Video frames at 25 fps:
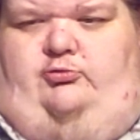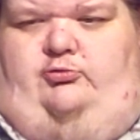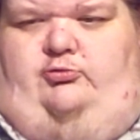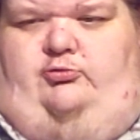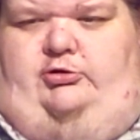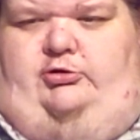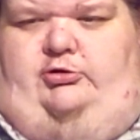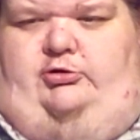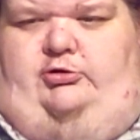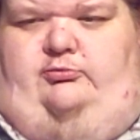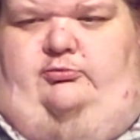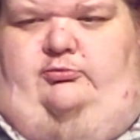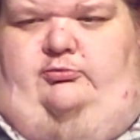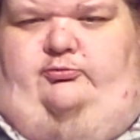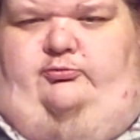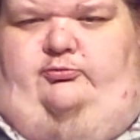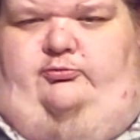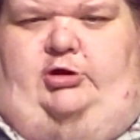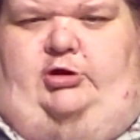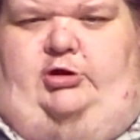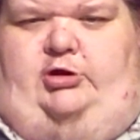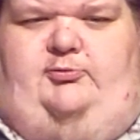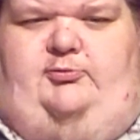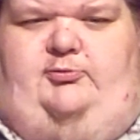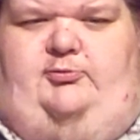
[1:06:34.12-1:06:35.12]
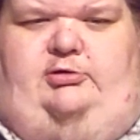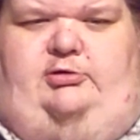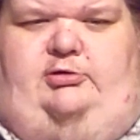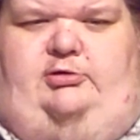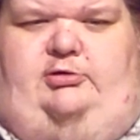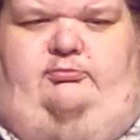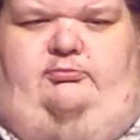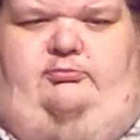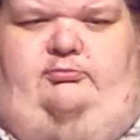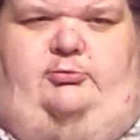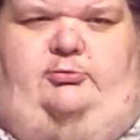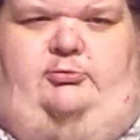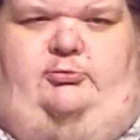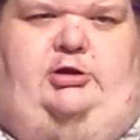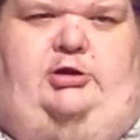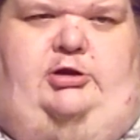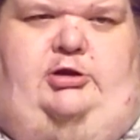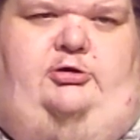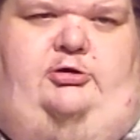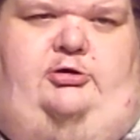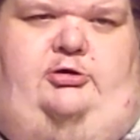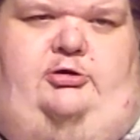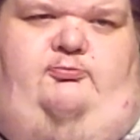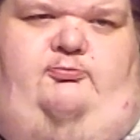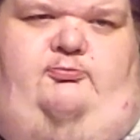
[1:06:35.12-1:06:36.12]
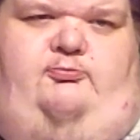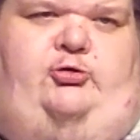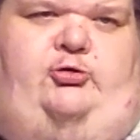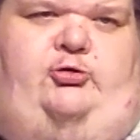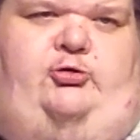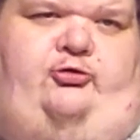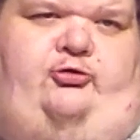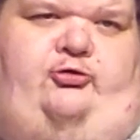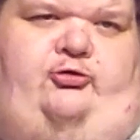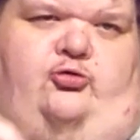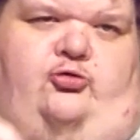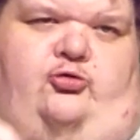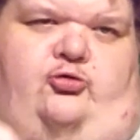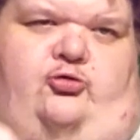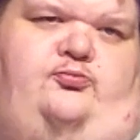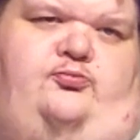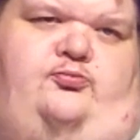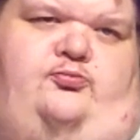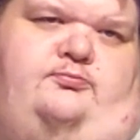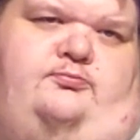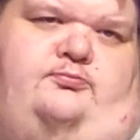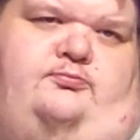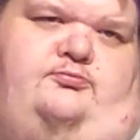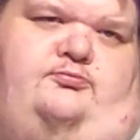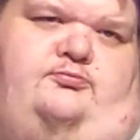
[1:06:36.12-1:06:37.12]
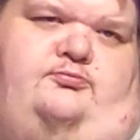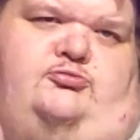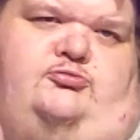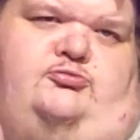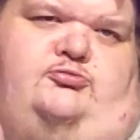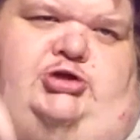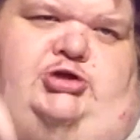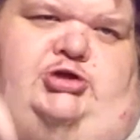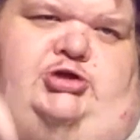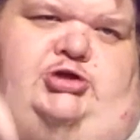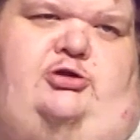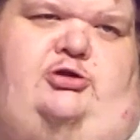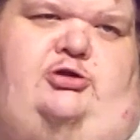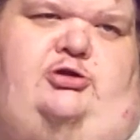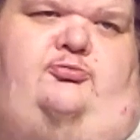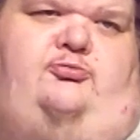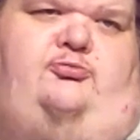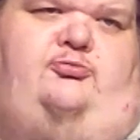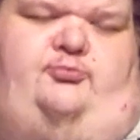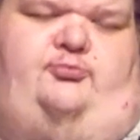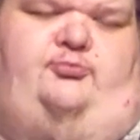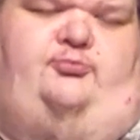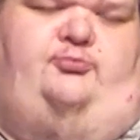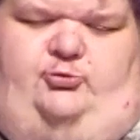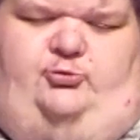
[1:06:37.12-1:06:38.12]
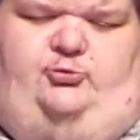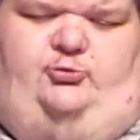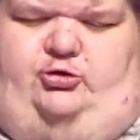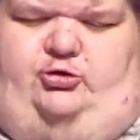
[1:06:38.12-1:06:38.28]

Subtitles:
comment on our YouTube channel or